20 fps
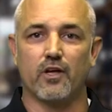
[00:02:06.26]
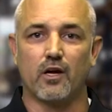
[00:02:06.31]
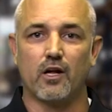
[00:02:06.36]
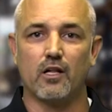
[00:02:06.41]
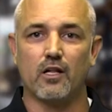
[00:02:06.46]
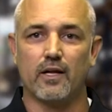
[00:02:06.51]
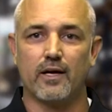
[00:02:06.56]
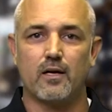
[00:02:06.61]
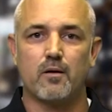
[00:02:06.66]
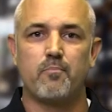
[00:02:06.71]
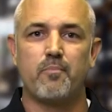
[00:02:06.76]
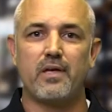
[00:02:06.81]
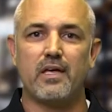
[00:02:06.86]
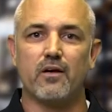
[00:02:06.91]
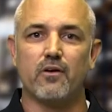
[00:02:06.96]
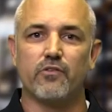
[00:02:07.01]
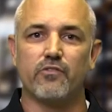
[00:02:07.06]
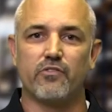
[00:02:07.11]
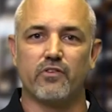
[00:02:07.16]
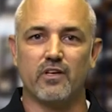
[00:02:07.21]
the Click
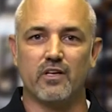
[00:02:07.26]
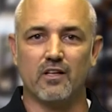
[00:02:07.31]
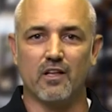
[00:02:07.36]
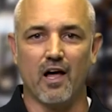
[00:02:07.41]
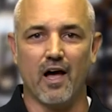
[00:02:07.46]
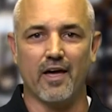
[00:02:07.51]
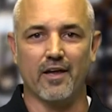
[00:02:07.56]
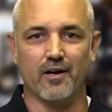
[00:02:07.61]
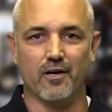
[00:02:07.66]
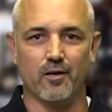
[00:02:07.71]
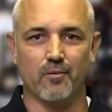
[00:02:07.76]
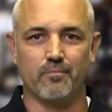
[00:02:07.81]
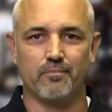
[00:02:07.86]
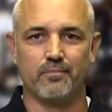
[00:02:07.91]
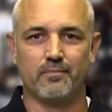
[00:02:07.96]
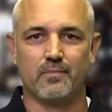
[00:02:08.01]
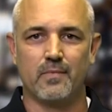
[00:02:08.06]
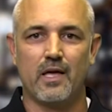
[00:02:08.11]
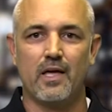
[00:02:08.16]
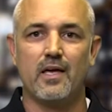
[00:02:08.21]
PLC lineup.
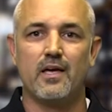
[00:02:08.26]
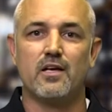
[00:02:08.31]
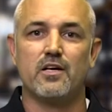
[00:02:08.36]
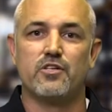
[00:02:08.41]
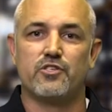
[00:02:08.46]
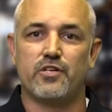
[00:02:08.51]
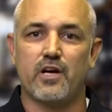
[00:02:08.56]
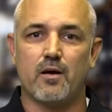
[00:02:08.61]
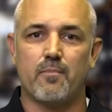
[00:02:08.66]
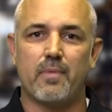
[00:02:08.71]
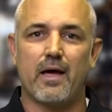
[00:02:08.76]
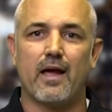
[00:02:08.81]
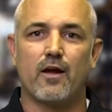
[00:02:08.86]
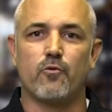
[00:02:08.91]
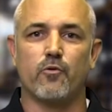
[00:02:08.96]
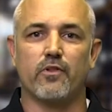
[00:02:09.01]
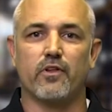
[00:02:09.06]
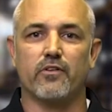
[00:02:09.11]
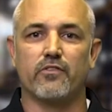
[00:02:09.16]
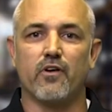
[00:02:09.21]
Check
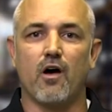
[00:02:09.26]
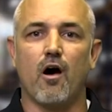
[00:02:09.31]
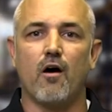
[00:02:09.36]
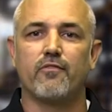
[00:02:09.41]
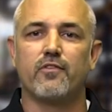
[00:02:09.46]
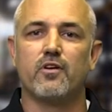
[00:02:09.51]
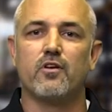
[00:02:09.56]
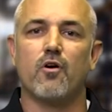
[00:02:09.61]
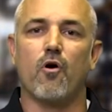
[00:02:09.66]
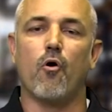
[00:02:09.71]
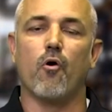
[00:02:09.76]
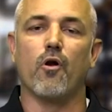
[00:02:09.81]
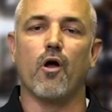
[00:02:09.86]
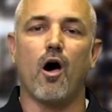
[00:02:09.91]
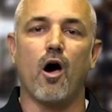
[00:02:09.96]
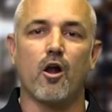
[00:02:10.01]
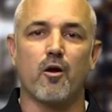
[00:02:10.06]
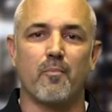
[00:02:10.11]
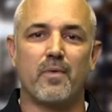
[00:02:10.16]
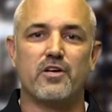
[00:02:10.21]
back with us often on
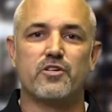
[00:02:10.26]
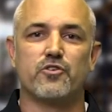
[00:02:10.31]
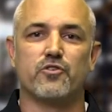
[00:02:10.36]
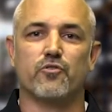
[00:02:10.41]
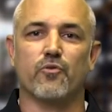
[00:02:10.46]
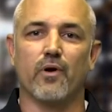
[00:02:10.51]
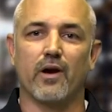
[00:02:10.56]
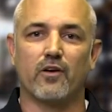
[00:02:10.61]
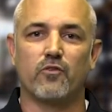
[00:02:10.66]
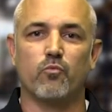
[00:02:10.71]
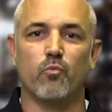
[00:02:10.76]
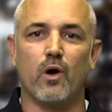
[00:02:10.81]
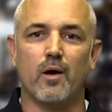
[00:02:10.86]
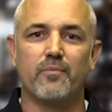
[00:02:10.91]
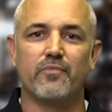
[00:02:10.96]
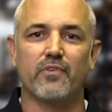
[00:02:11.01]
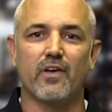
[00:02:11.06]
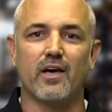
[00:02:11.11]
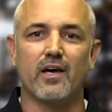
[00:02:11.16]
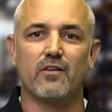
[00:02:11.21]
Automation Direct's
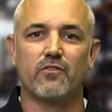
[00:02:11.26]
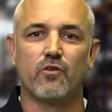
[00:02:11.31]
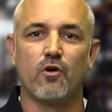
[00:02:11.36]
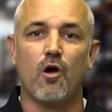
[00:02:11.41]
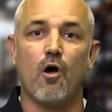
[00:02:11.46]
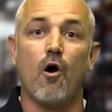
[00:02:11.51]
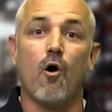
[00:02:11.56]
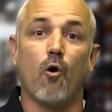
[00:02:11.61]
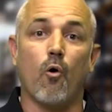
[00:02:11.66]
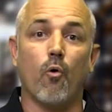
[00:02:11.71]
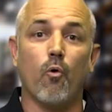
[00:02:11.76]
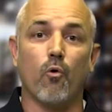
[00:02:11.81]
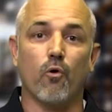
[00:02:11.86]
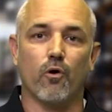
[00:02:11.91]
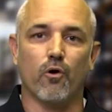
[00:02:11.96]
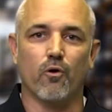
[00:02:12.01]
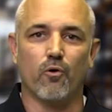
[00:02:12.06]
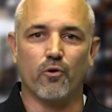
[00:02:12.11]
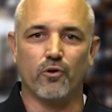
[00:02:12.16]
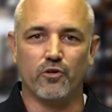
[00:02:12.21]
websites
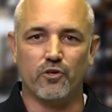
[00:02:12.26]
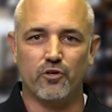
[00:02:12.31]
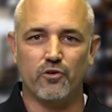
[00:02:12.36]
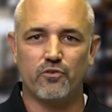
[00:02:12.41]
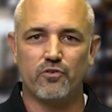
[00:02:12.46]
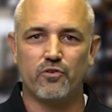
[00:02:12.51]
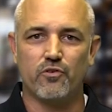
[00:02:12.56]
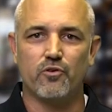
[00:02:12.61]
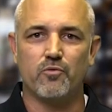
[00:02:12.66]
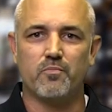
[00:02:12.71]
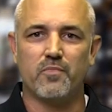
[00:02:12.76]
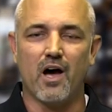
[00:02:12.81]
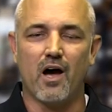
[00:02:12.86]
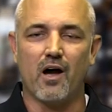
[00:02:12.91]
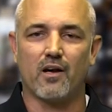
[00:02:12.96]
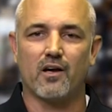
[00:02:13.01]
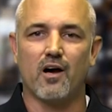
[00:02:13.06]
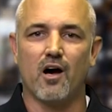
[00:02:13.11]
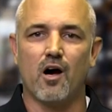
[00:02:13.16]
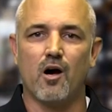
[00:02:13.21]
or on
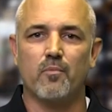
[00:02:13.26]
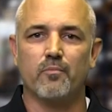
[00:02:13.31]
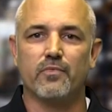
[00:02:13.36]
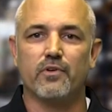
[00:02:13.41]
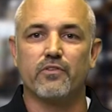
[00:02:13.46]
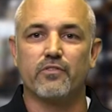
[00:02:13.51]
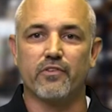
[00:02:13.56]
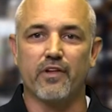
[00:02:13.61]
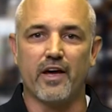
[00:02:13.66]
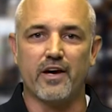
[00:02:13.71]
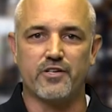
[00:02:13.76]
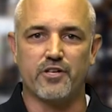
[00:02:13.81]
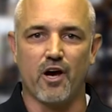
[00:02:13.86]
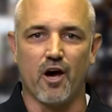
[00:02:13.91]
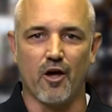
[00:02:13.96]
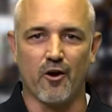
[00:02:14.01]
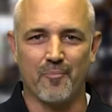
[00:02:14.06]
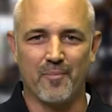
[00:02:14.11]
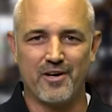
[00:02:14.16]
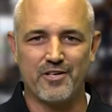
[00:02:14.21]
youtube.com slash
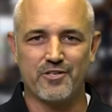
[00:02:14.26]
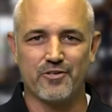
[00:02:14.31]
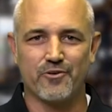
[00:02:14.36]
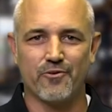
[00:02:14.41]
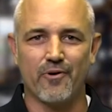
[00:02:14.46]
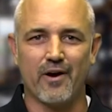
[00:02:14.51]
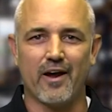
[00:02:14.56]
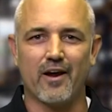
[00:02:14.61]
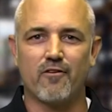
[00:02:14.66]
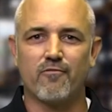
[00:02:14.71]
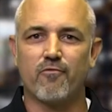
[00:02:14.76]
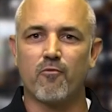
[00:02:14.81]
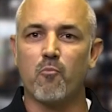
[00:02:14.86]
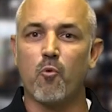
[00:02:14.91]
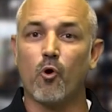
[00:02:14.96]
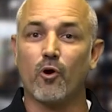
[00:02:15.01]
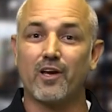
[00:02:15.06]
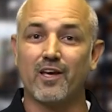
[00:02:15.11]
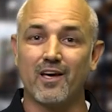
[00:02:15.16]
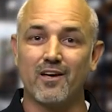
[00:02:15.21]
automationdirect for
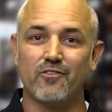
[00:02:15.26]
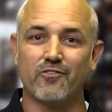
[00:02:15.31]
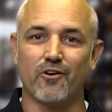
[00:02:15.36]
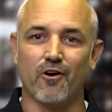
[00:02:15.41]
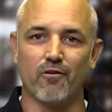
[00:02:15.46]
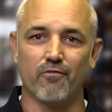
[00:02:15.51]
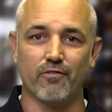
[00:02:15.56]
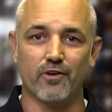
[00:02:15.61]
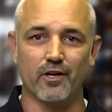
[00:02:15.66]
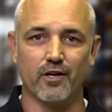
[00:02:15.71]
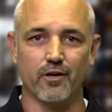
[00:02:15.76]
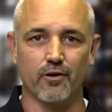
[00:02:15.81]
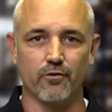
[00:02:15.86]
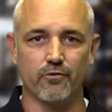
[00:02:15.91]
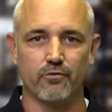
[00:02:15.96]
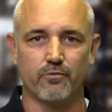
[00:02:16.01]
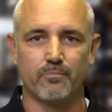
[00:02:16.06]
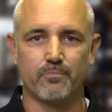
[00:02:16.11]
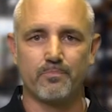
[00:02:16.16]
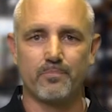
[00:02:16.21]
more Kickstart
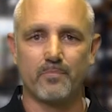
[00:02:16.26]
videos.